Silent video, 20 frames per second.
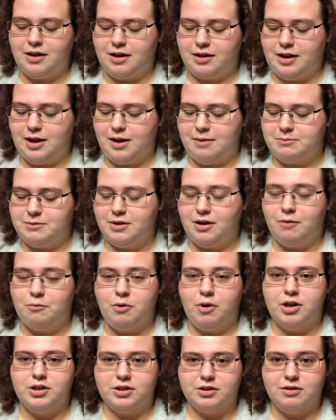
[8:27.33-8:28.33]
I kept
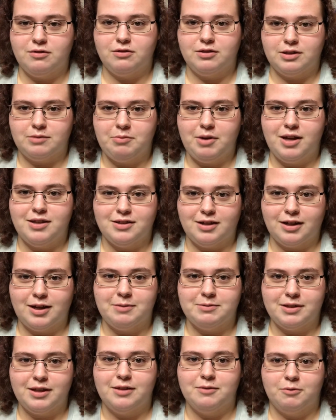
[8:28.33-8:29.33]
watching Totally Spies, and I
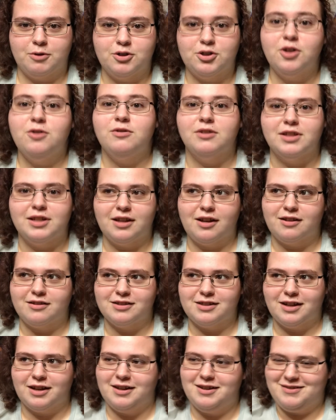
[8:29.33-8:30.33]
kept saying the word totally all the
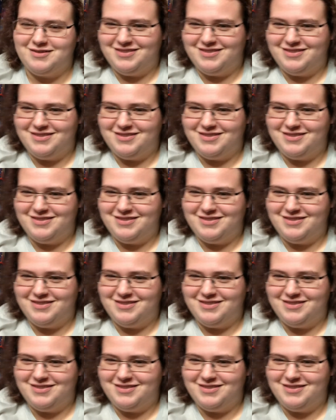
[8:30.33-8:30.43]
time.